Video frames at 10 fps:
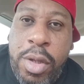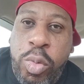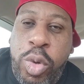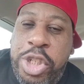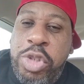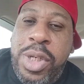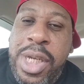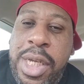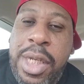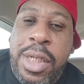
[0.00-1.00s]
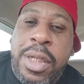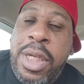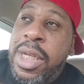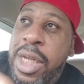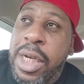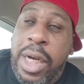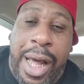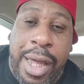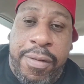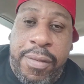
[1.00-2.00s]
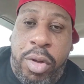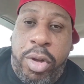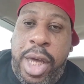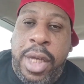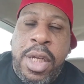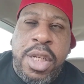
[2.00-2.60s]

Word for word: what you need in life. Okay.